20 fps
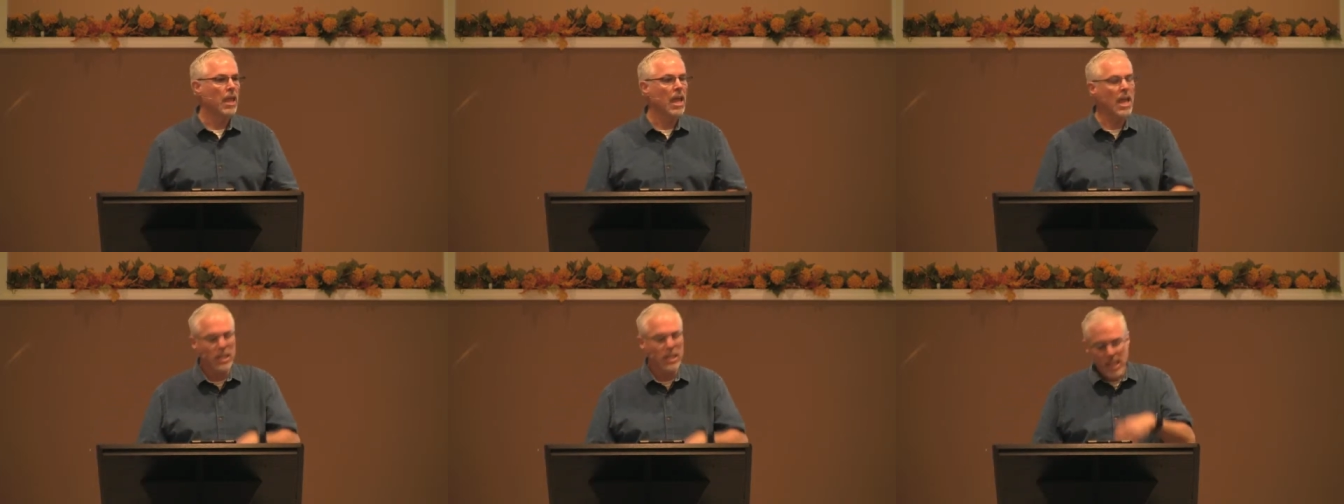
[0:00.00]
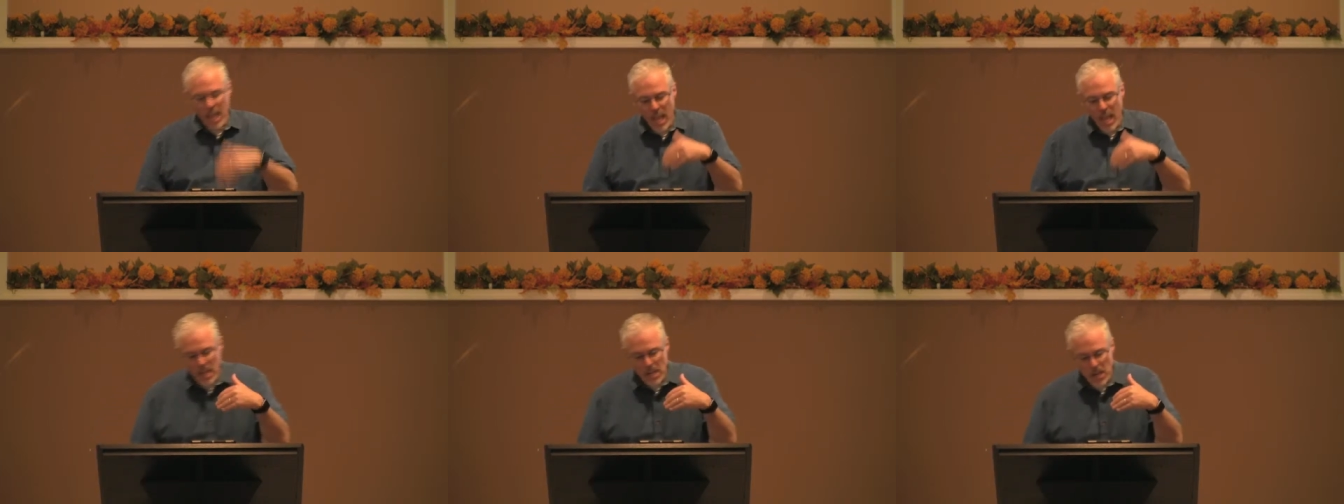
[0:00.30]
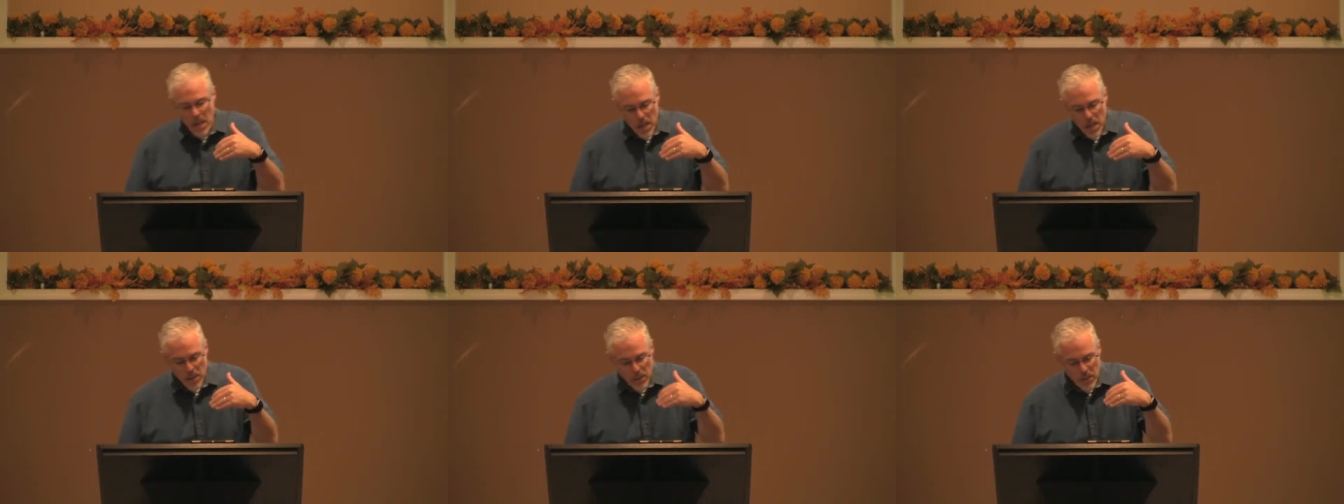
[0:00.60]
It
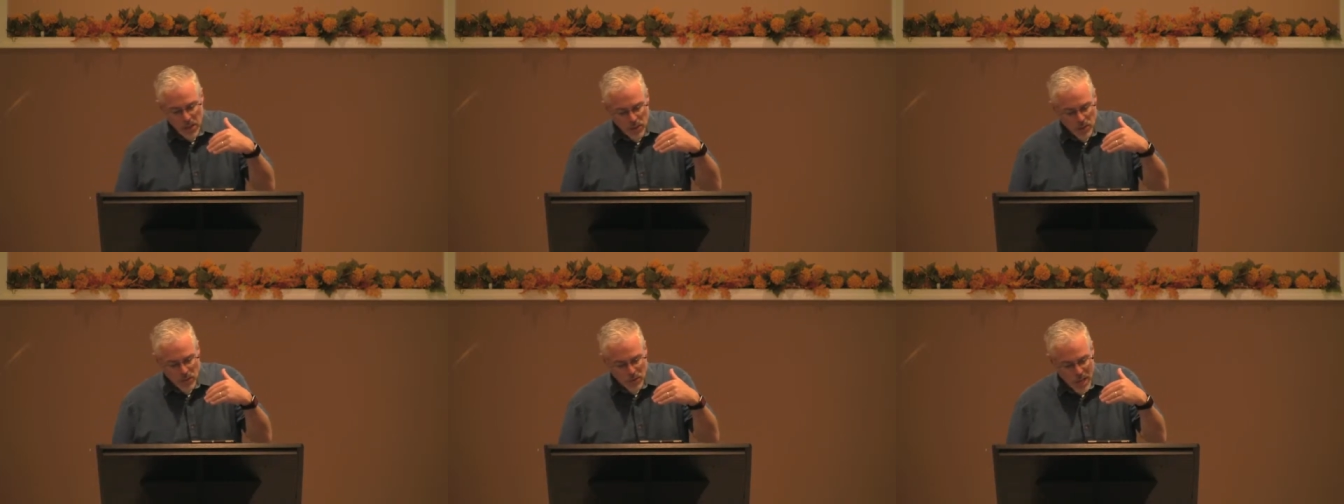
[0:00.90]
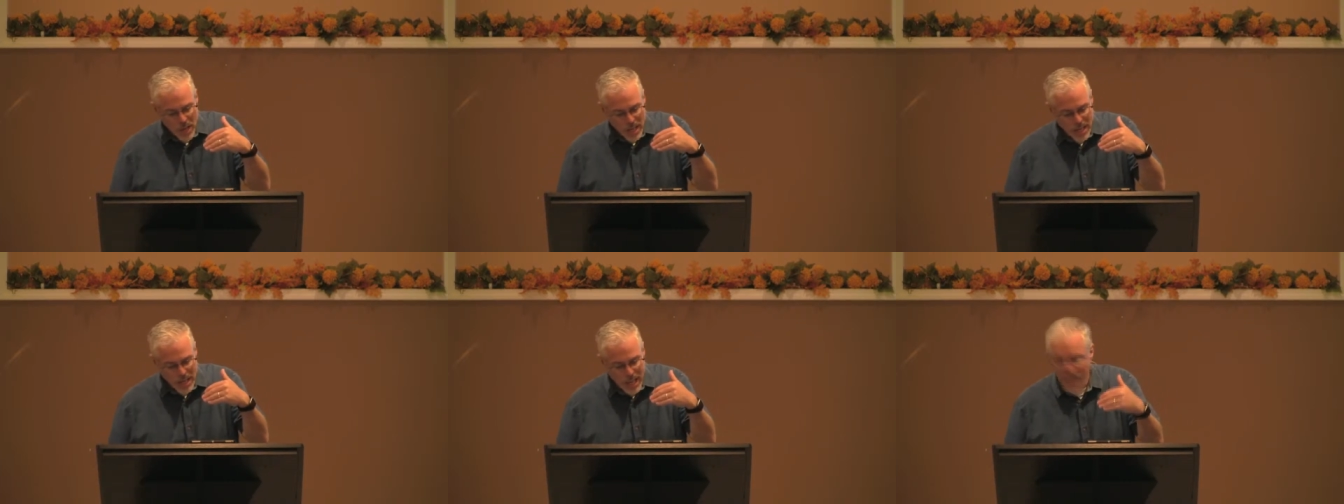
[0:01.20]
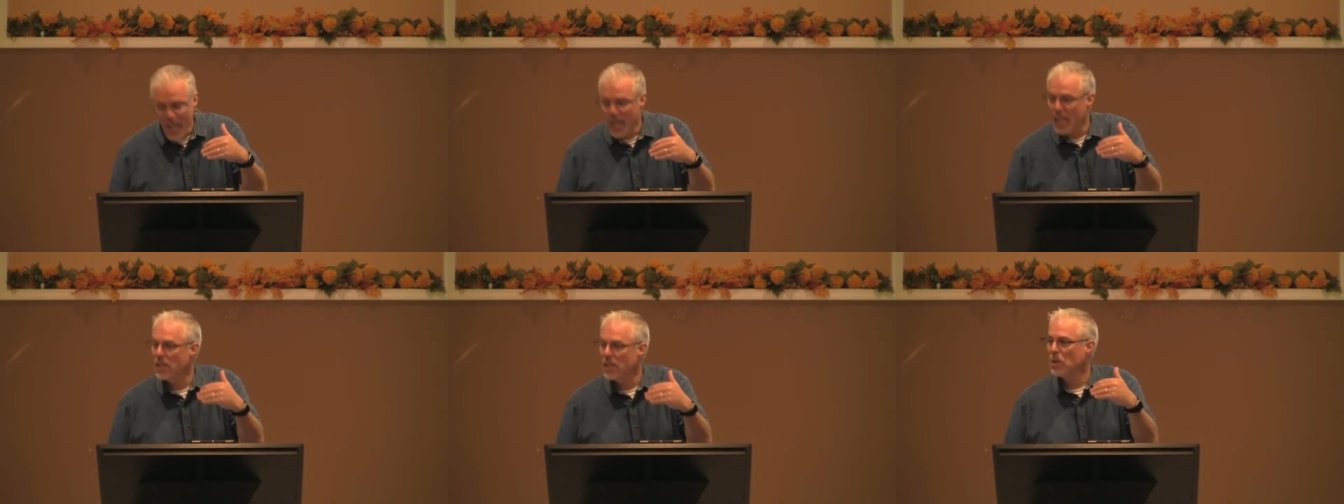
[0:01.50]
can, this
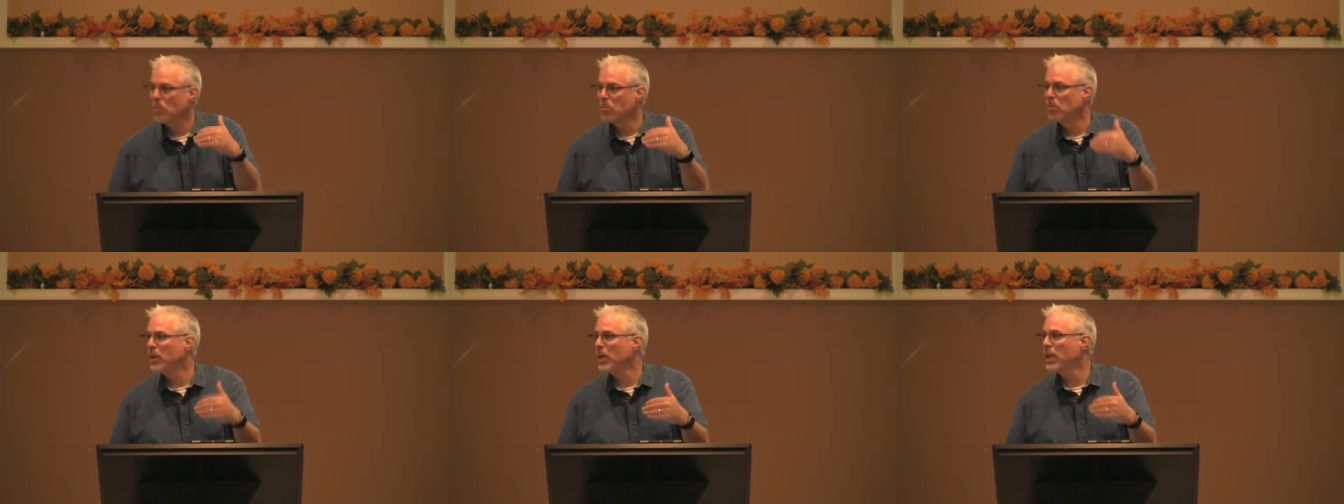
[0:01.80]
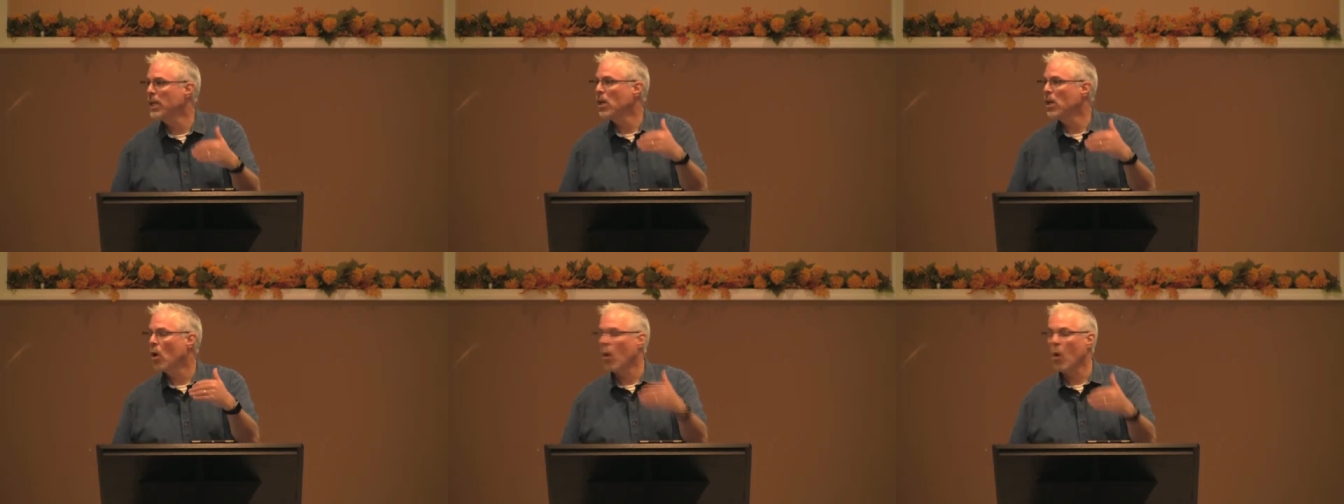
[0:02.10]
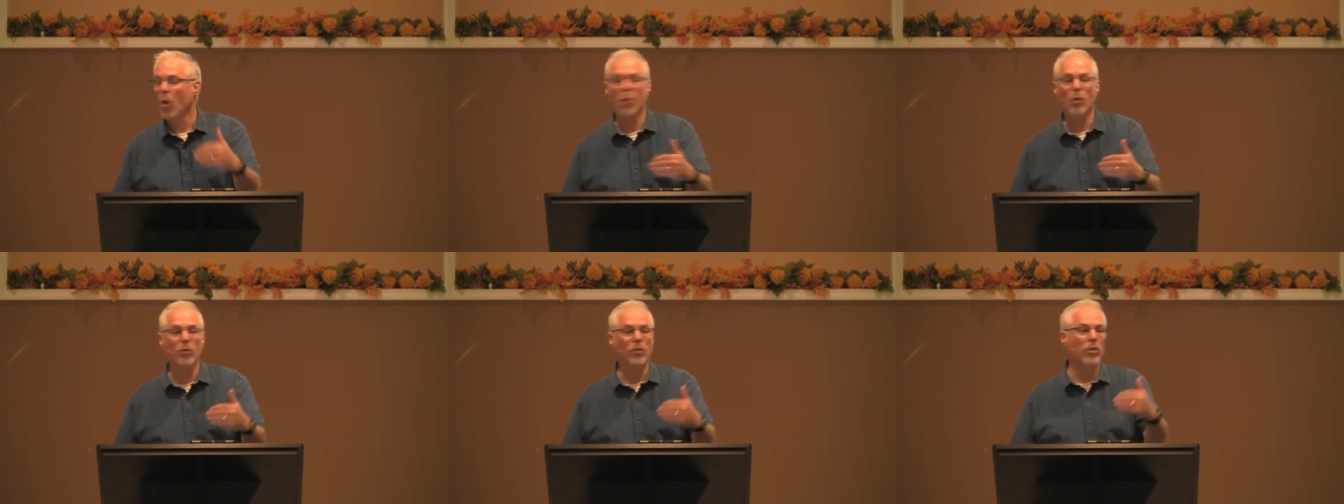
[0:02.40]
can be
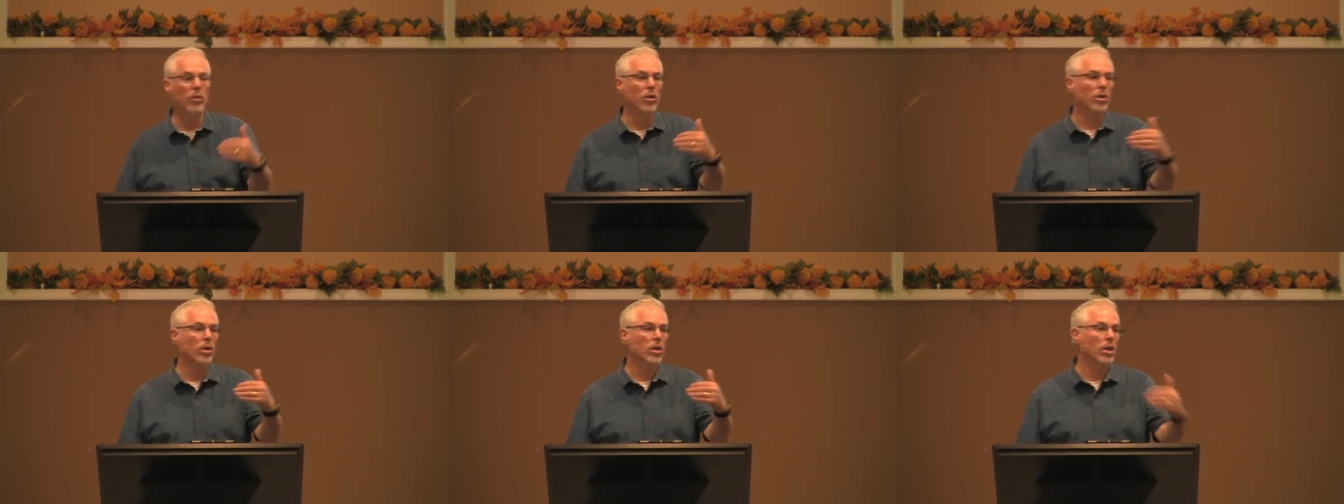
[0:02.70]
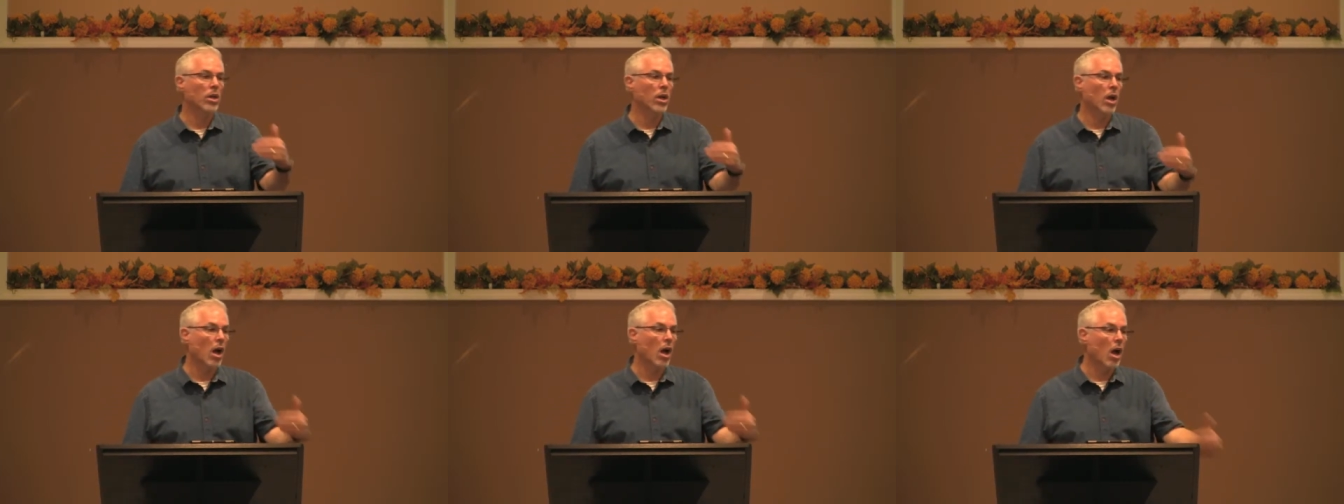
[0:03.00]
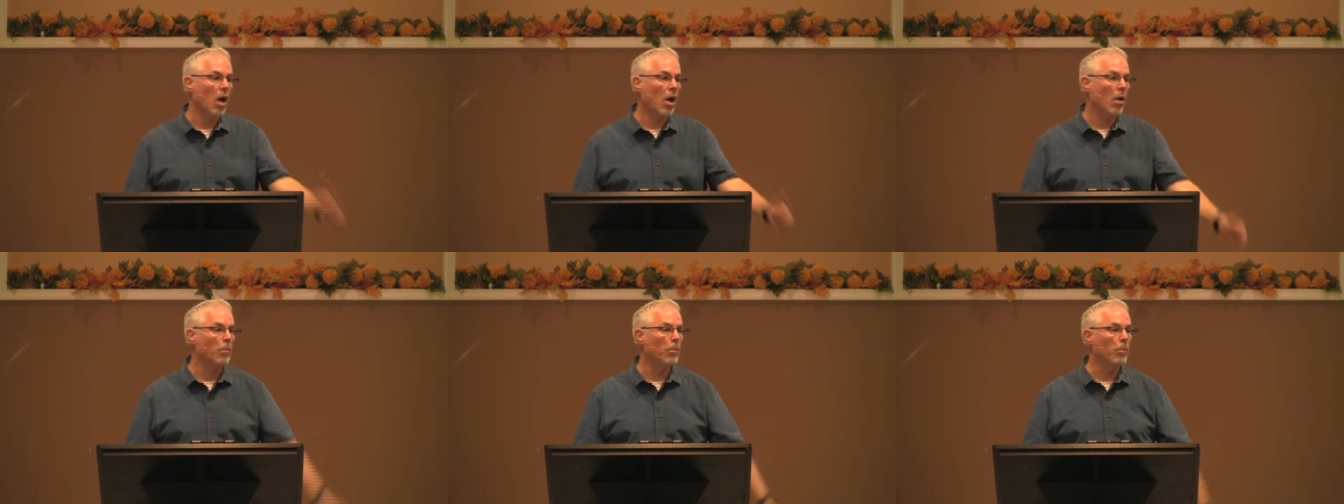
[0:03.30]

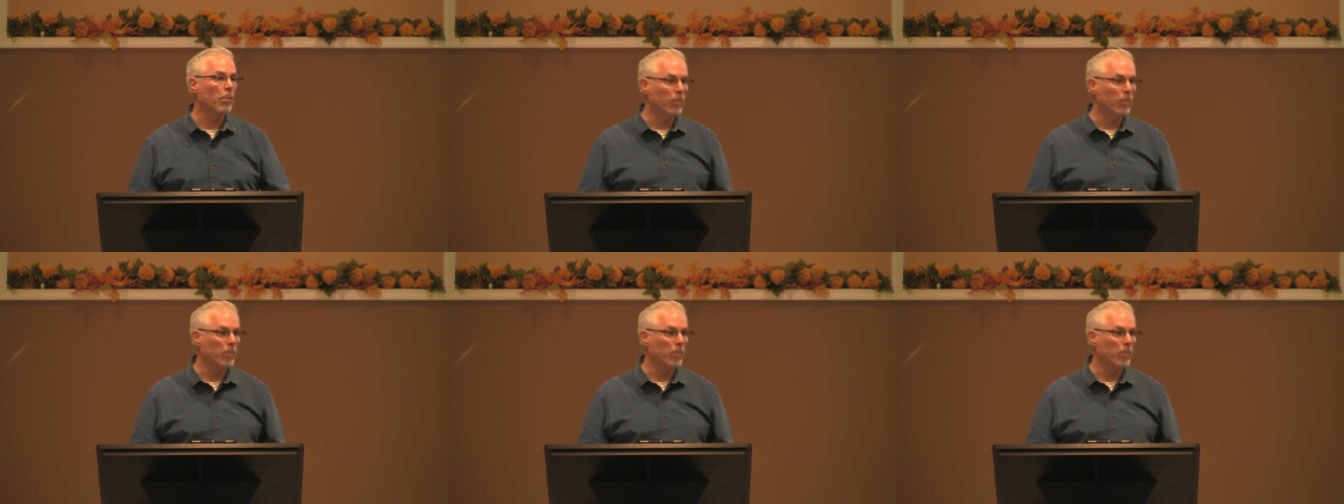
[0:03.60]
overcome.